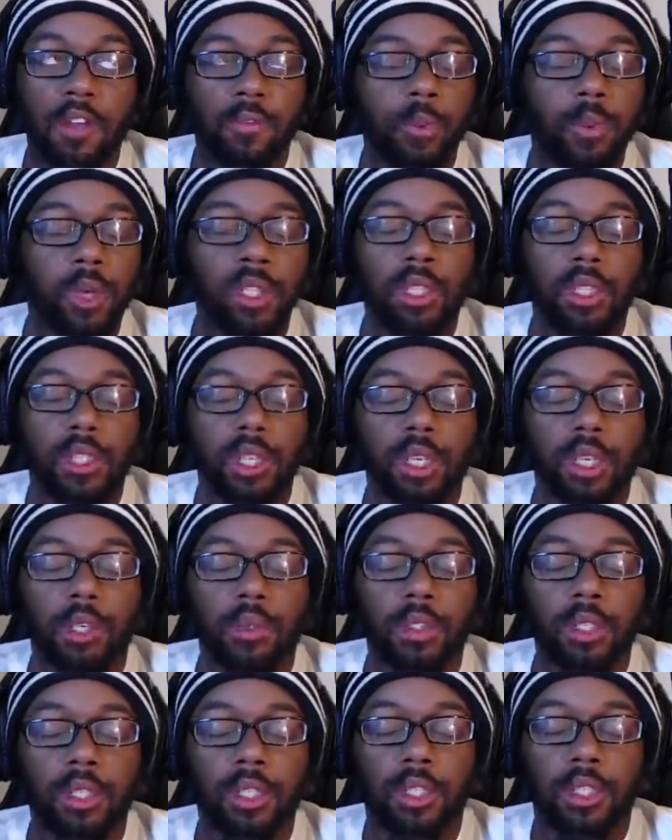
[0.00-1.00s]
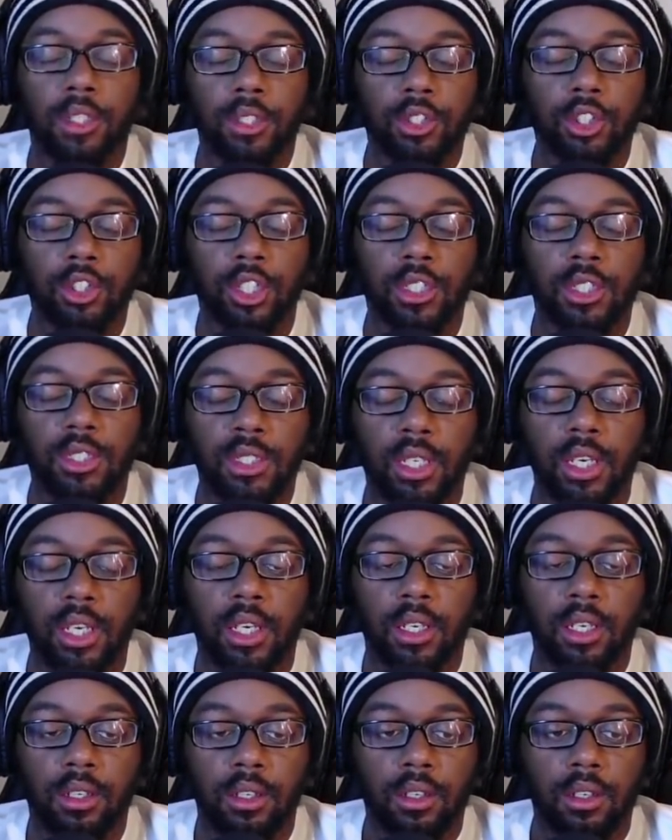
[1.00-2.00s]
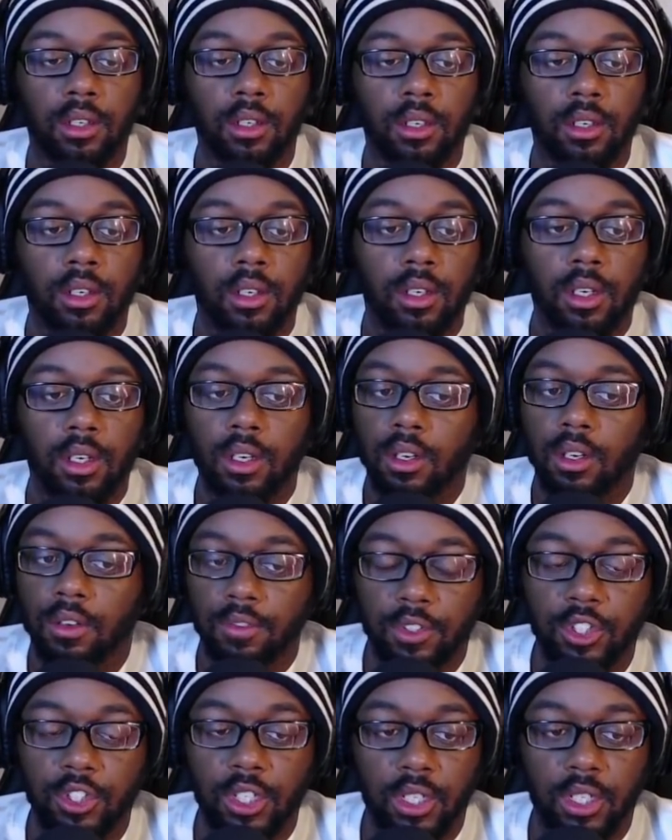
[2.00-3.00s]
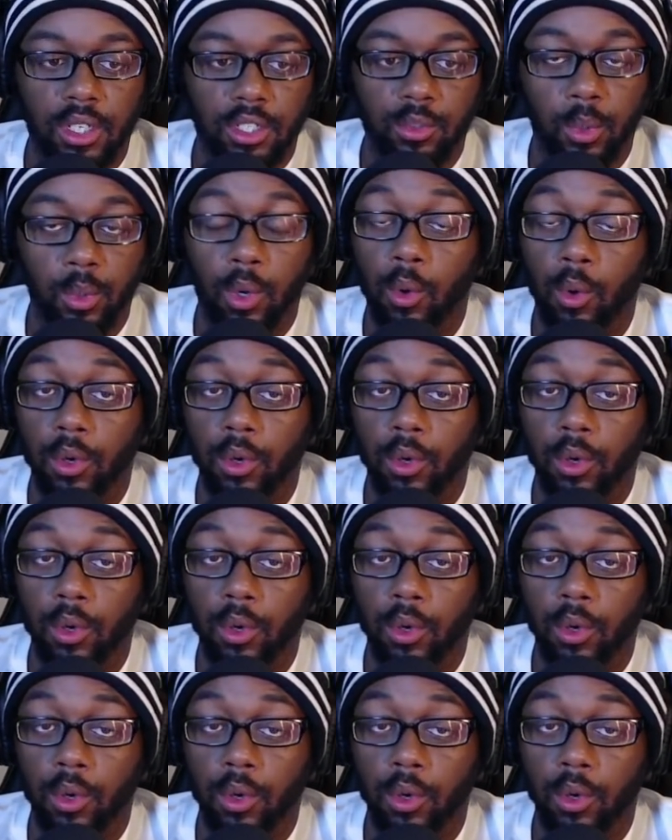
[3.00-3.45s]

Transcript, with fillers: we literally just get Vegeta as well, or